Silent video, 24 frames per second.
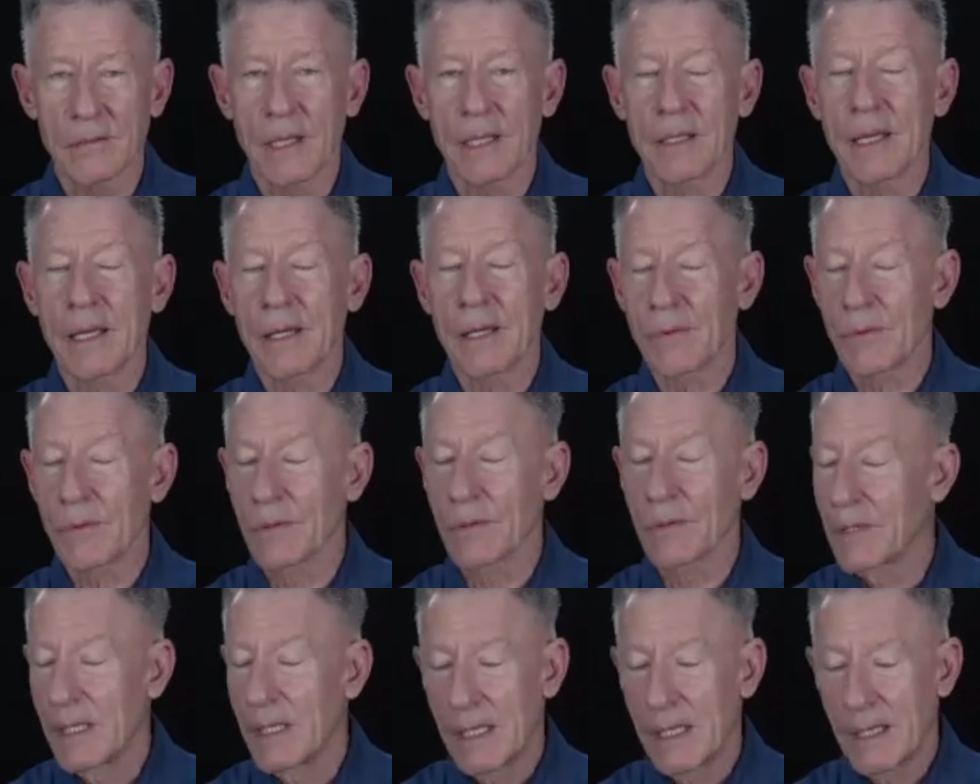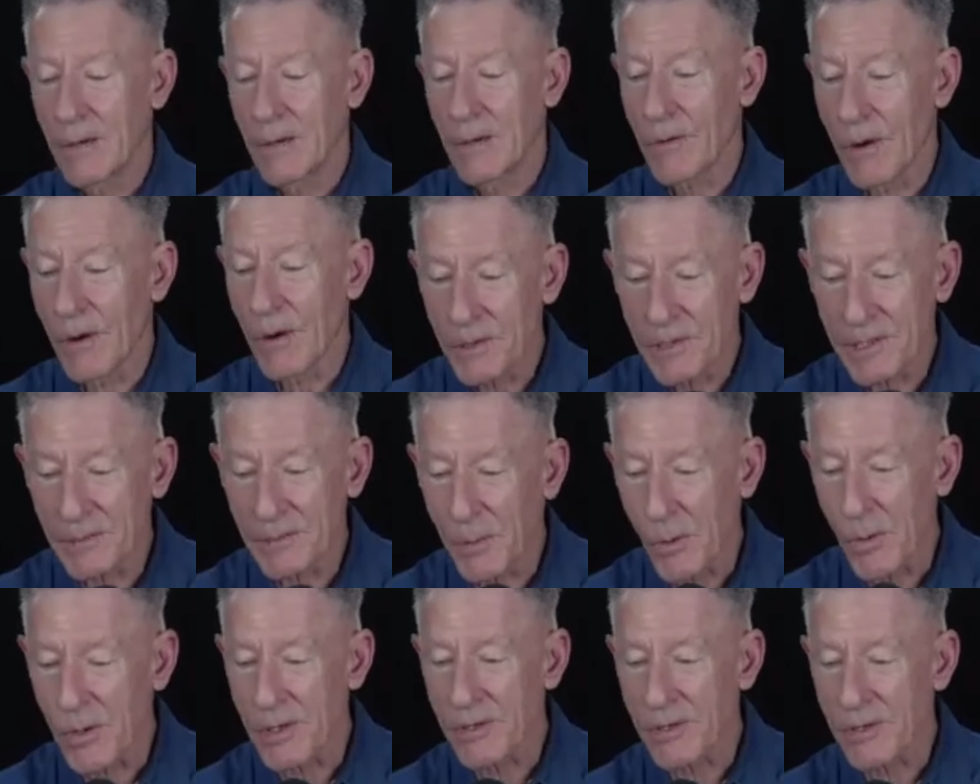And they were always
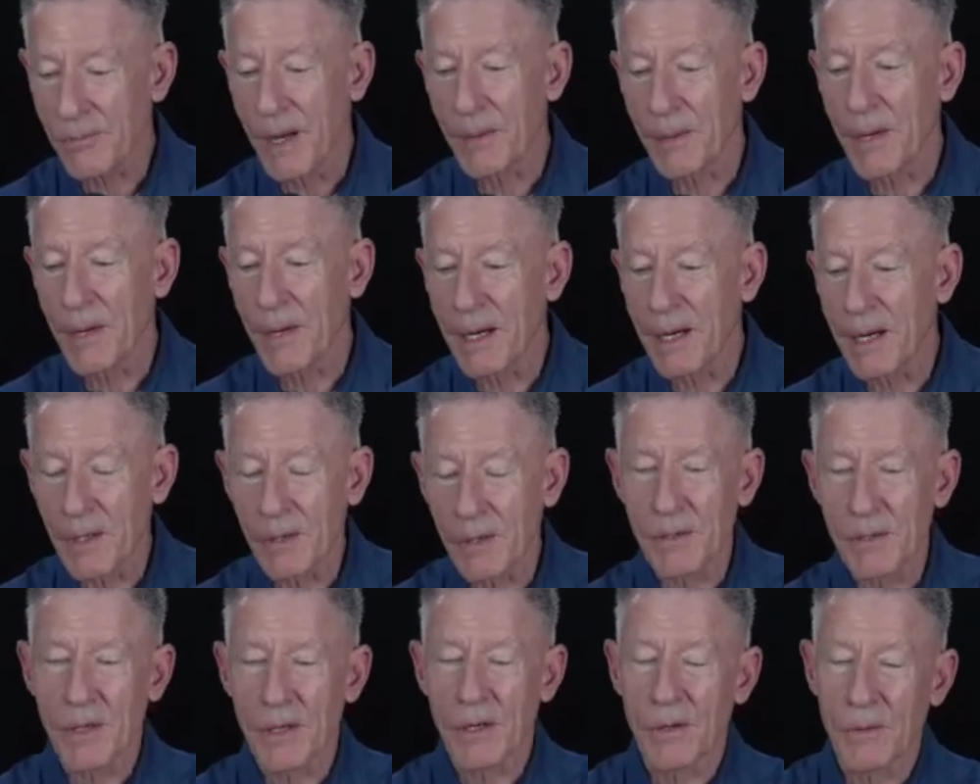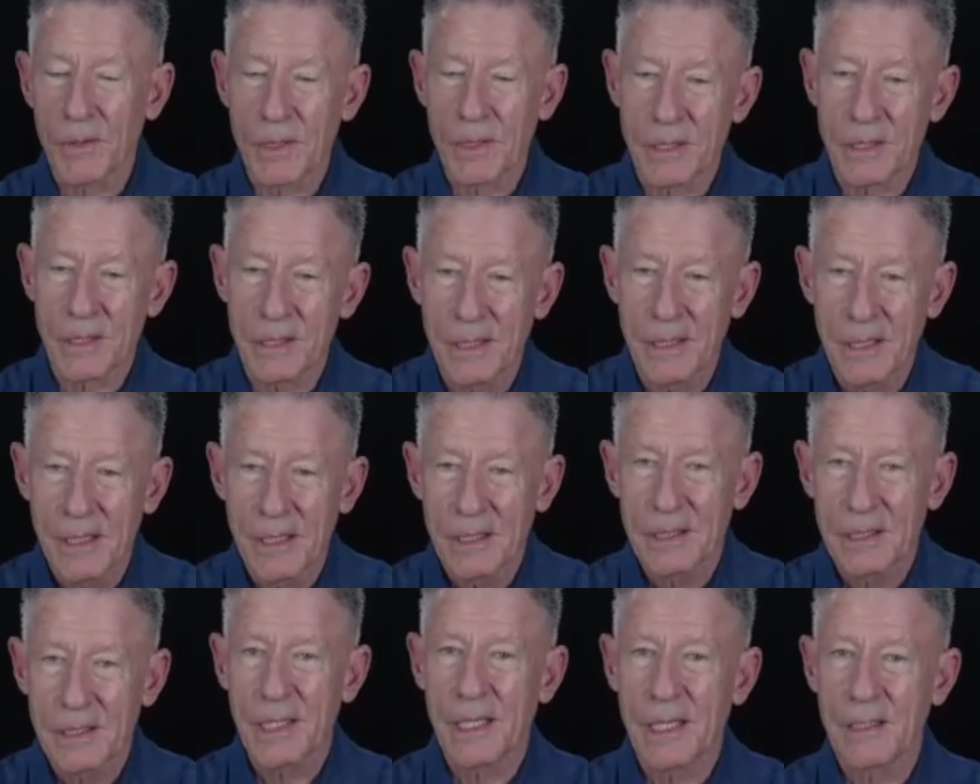supportive. My mom always
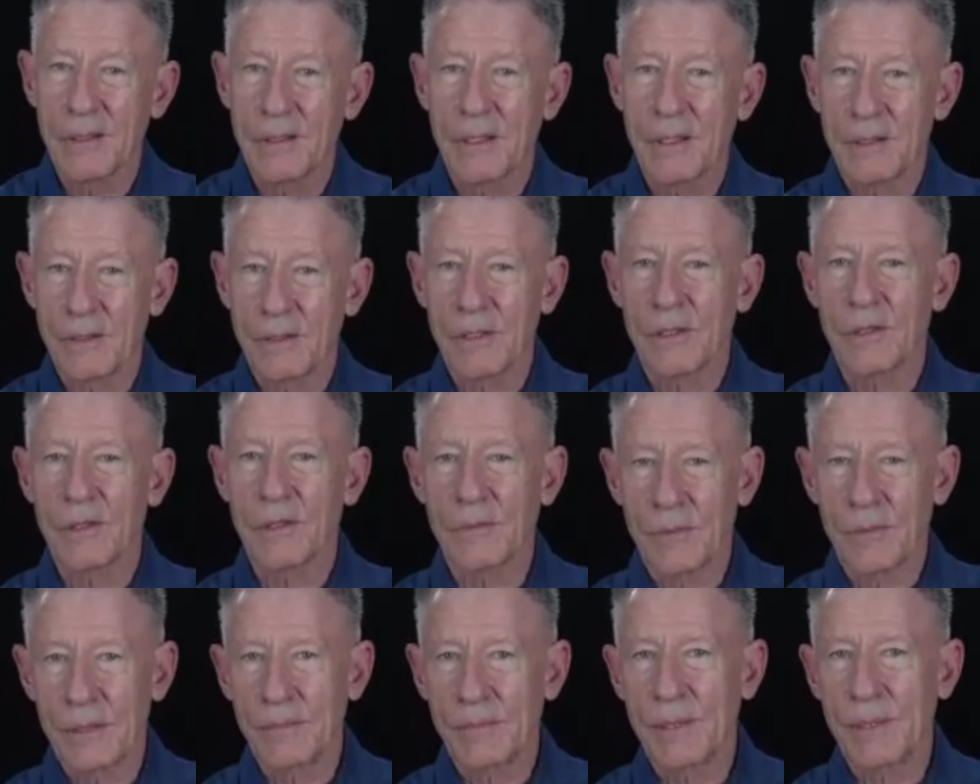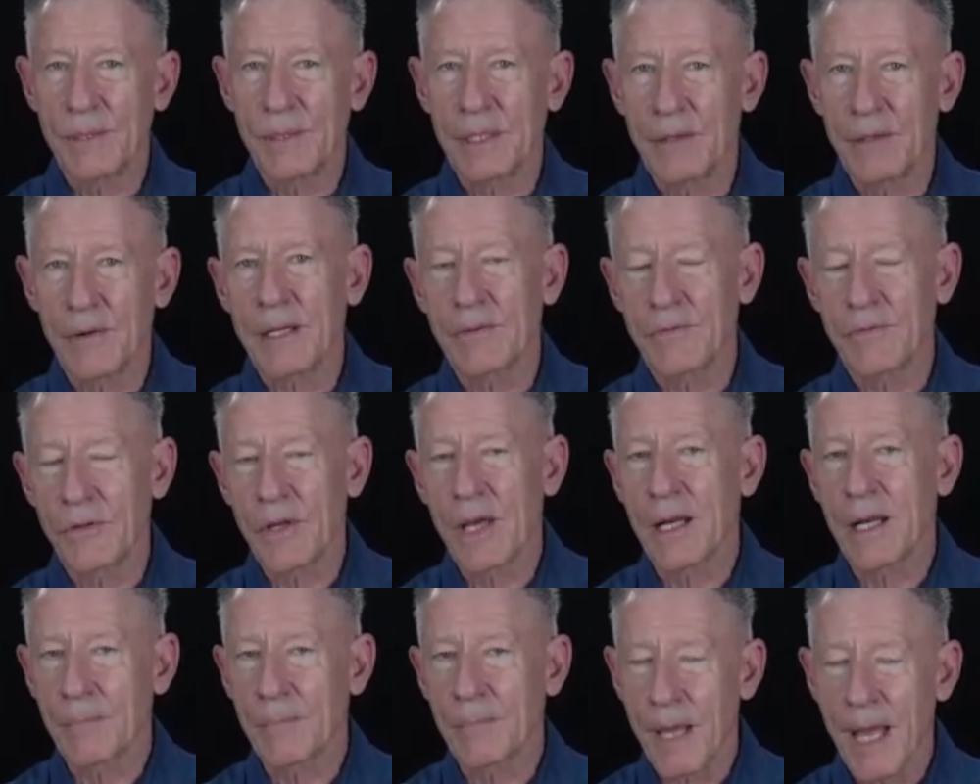said, you know, it'd be great if you
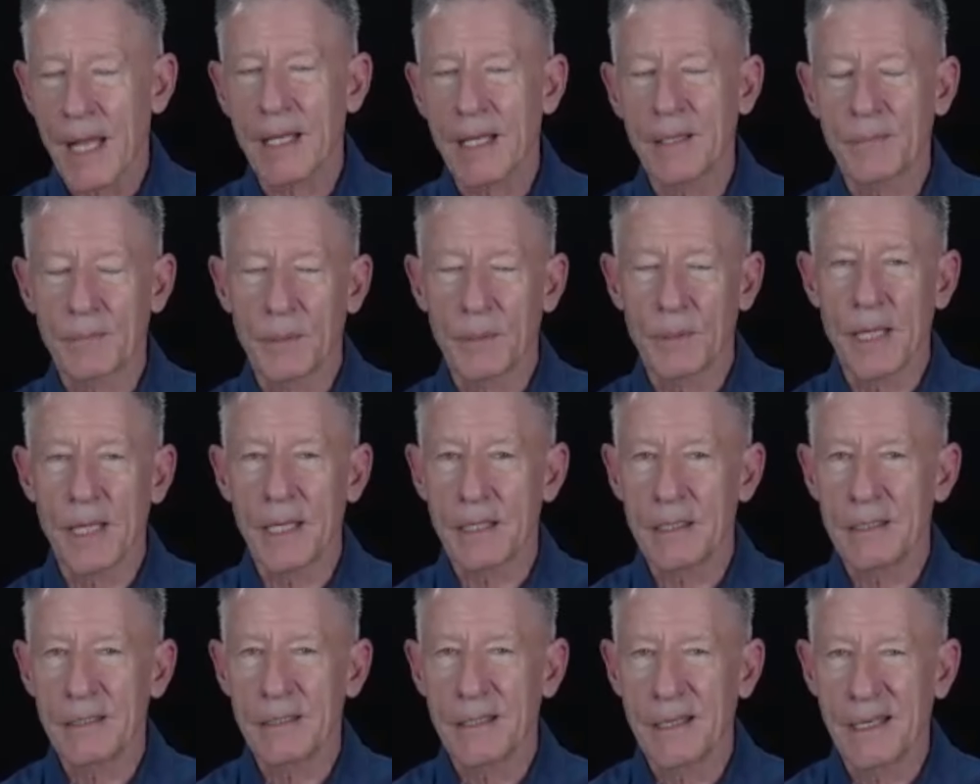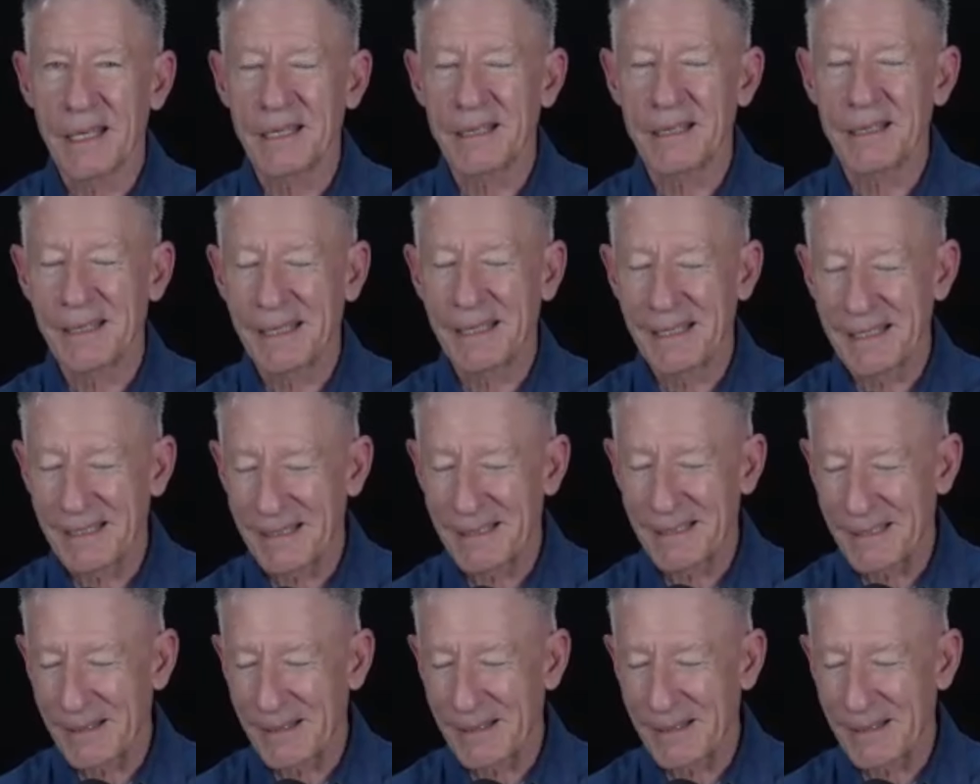had a backup plan. But